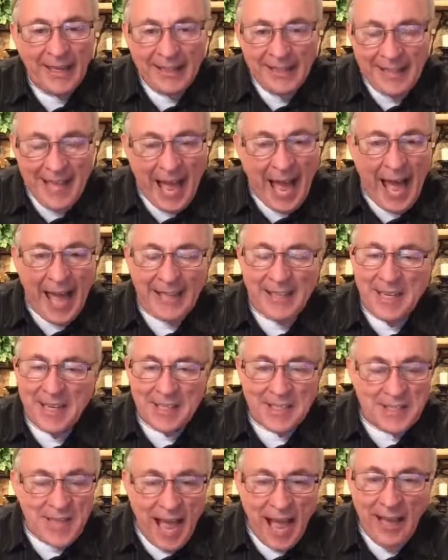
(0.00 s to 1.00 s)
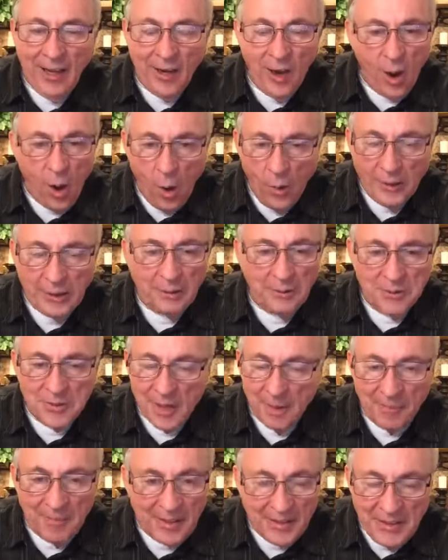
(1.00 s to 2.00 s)
God does not call you
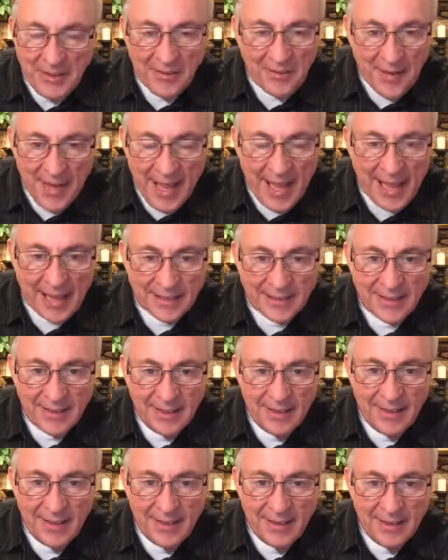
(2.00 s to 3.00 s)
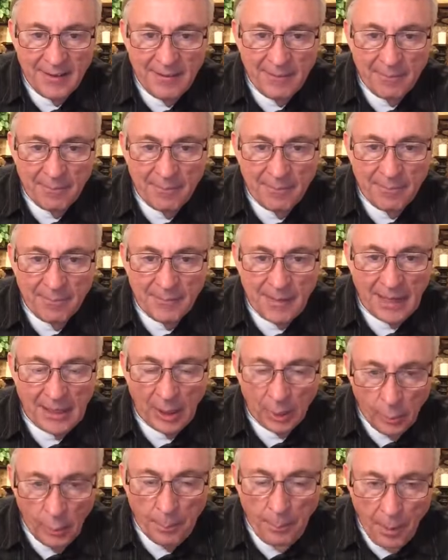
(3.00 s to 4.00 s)
something you're not. Now
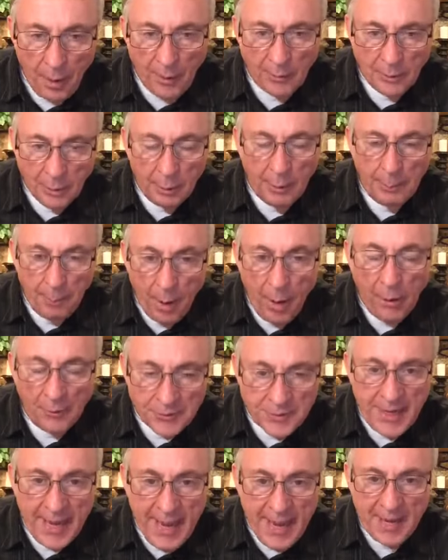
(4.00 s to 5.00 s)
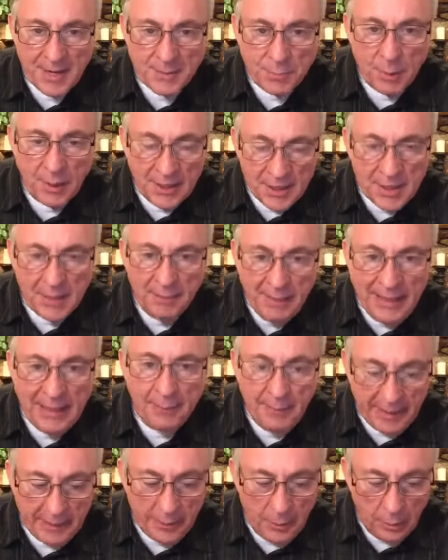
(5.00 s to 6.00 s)
look what Paul look what Paul says. What does it mean to
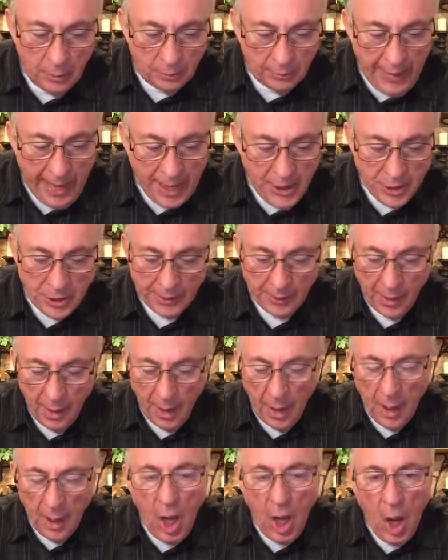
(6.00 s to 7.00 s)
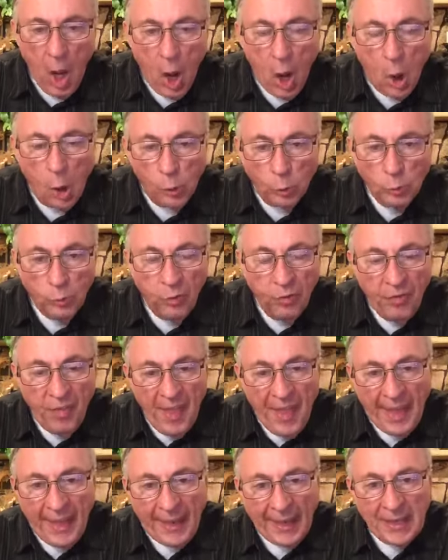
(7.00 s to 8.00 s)
be a new creation? Old
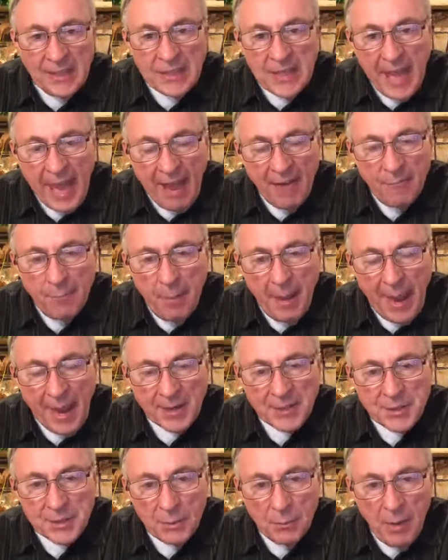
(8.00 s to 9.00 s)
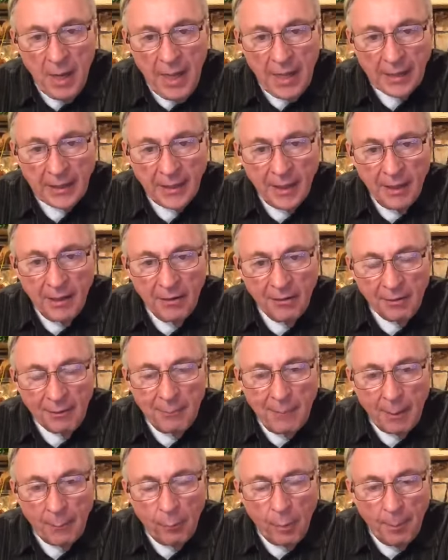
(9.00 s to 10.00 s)
things have passed away.
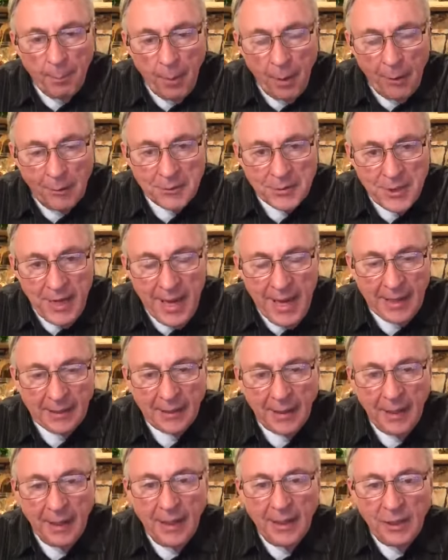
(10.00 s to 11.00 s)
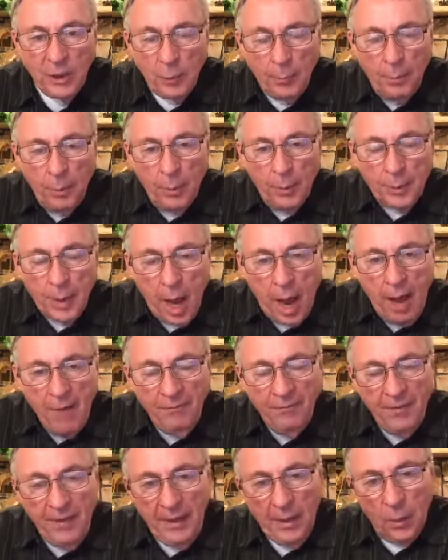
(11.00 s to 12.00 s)
Remember what Paul said. You put
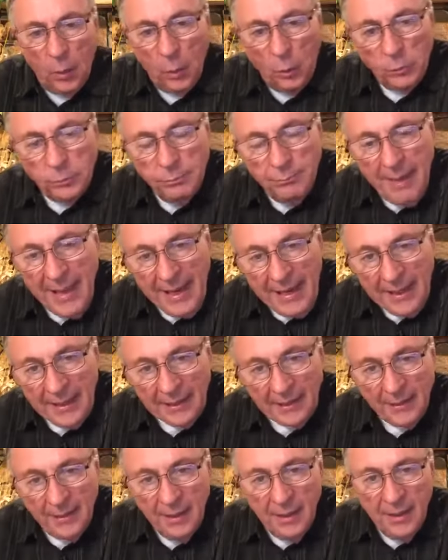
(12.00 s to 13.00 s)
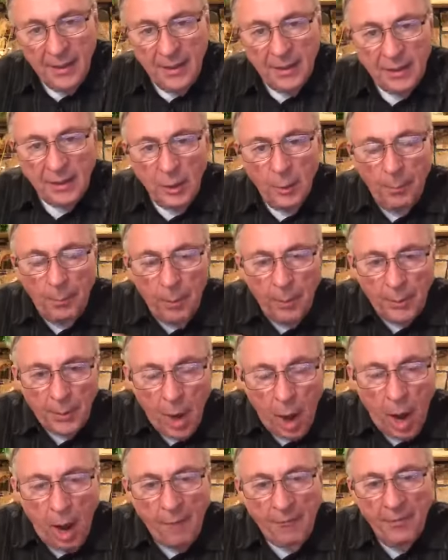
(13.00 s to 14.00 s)
off the old man. You put
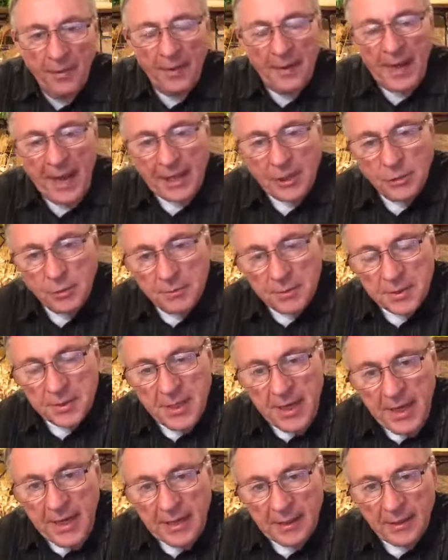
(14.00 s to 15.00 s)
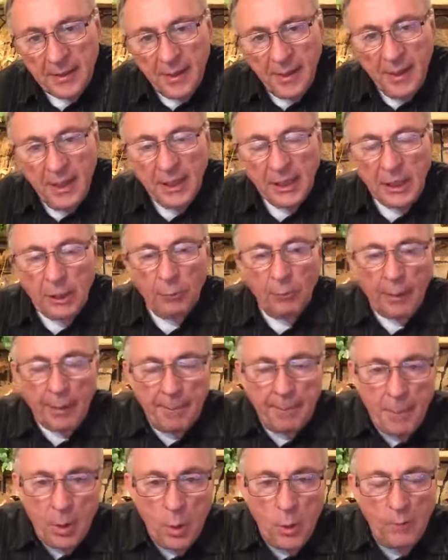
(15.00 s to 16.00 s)
off the nature of sin. You
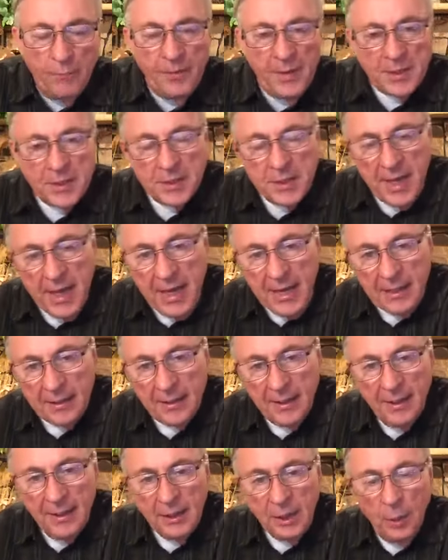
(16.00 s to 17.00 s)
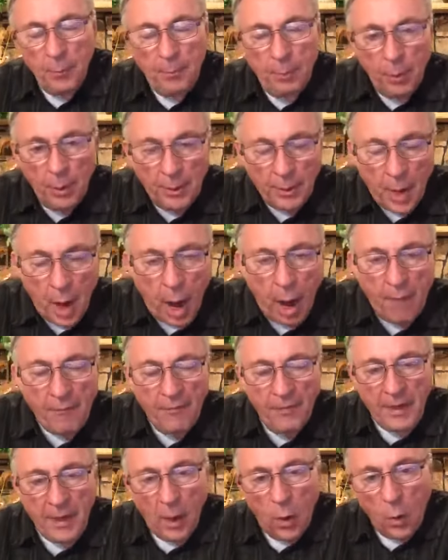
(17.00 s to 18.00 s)
remove the sin. You put off
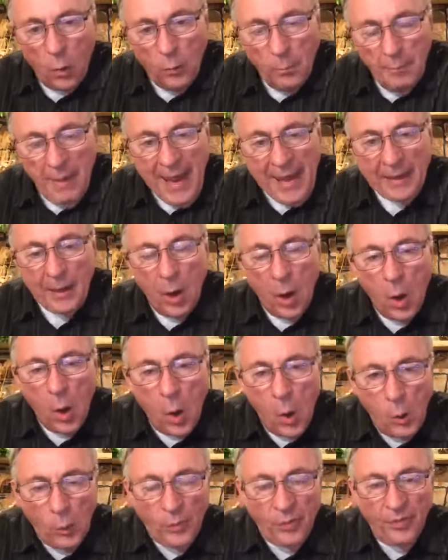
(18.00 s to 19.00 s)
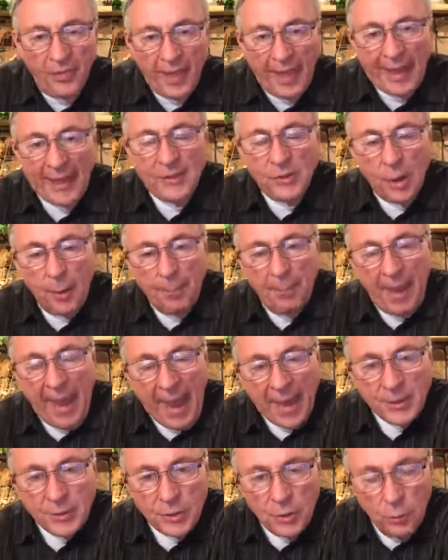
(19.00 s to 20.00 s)
the old man. Old things are
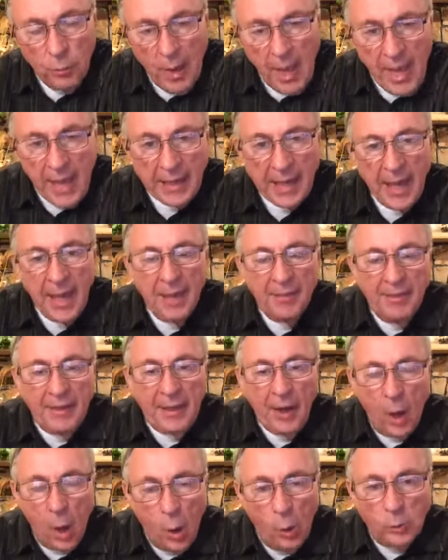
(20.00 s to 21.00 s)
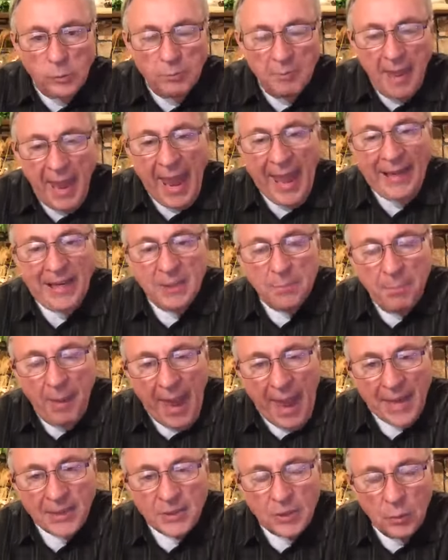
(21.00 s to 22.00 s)
passed away. The old man is
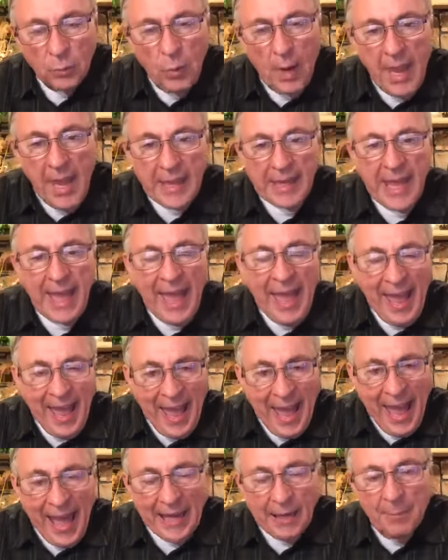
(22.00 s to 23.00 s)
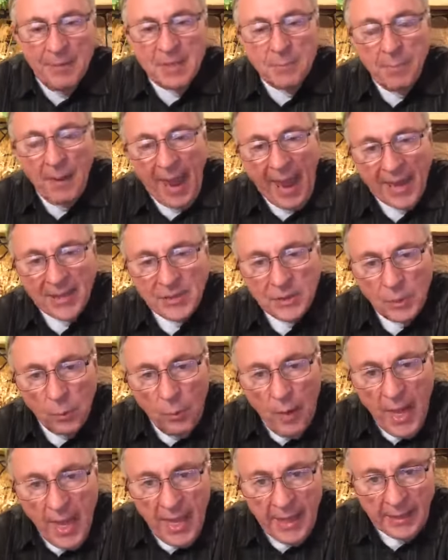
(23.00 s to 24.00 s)
passed away. Adam is passed
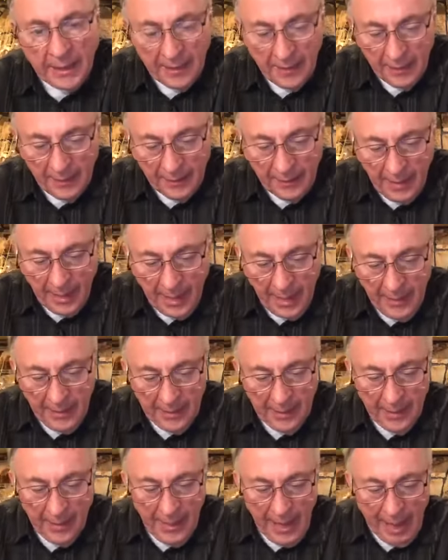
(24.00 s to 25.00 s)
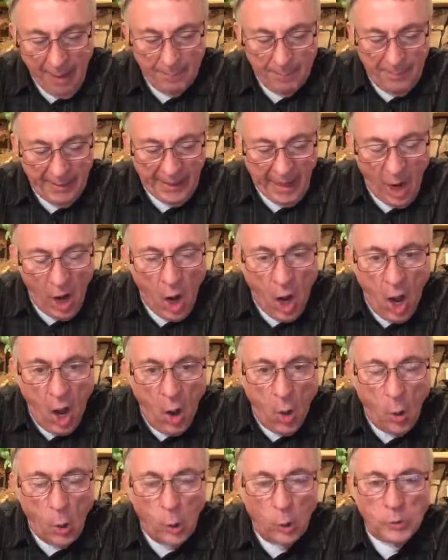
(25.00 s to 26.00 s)
away. Okay? And
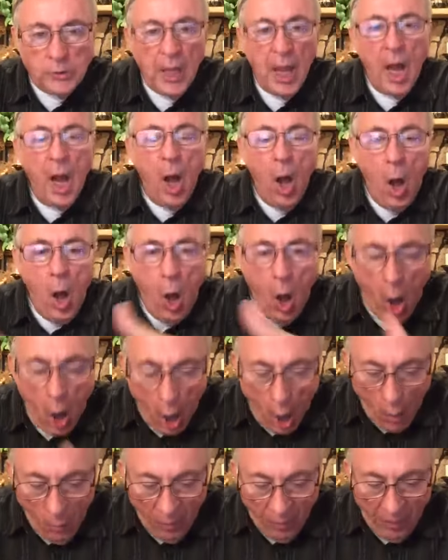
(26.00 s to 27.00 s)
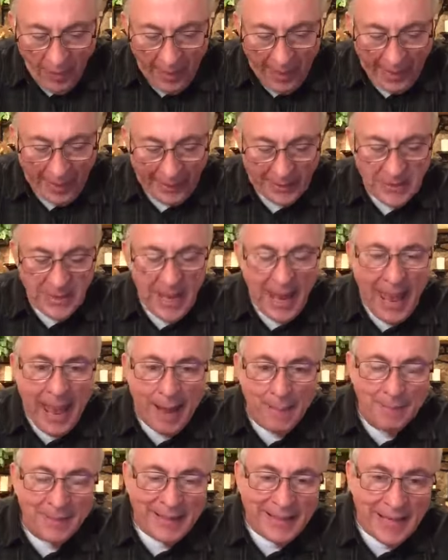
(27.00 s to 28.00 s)
behold, all things
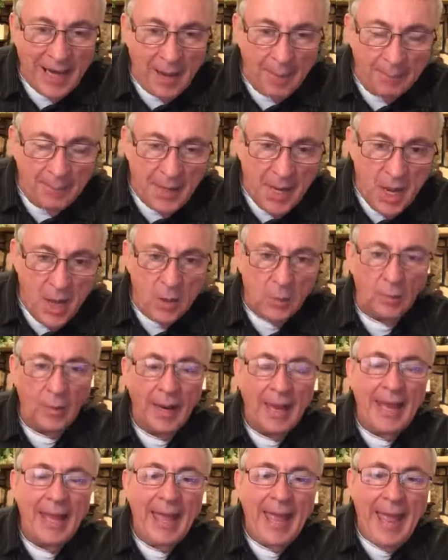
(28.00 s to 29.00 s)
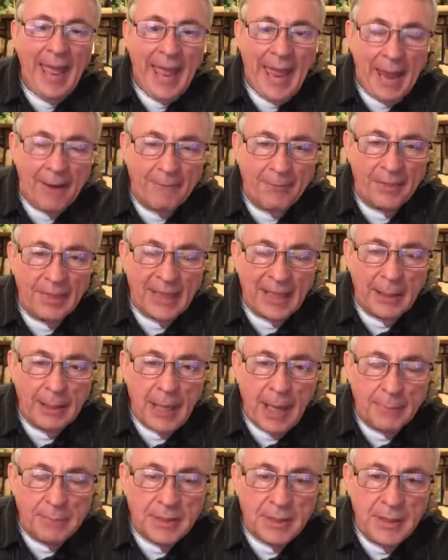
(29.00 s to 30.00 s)
have become new. Everything
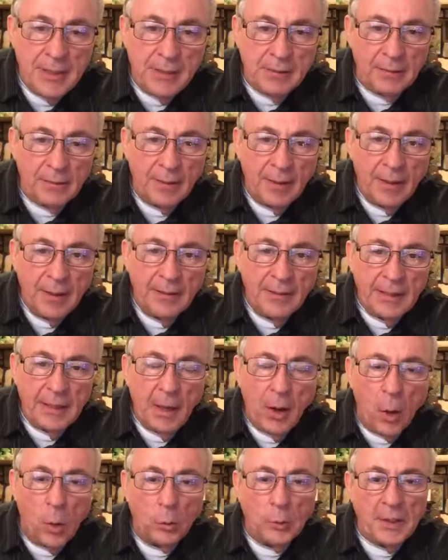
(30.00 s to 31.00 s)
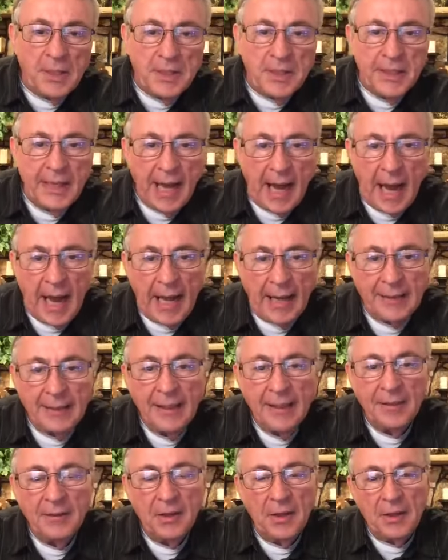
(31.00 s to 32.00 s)
comes new. The old is gone,
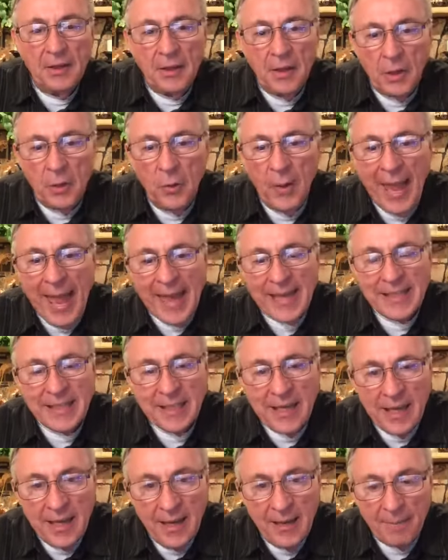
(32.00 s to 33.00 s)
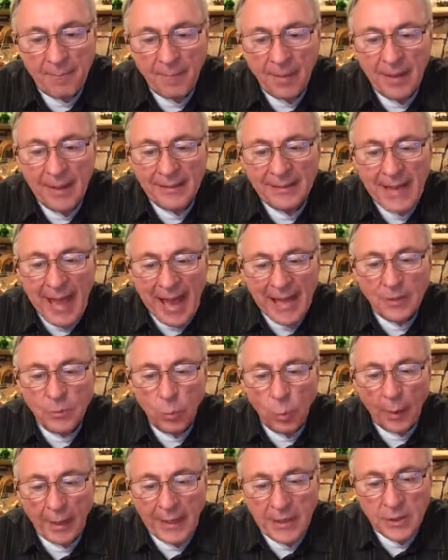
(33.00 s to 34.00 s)
the new has come. That's
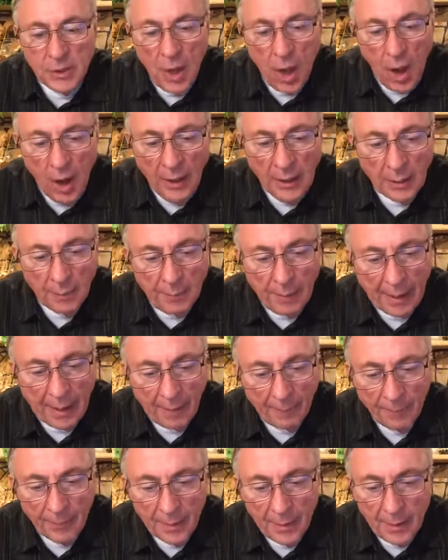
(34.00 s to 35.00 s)
what he's talking about.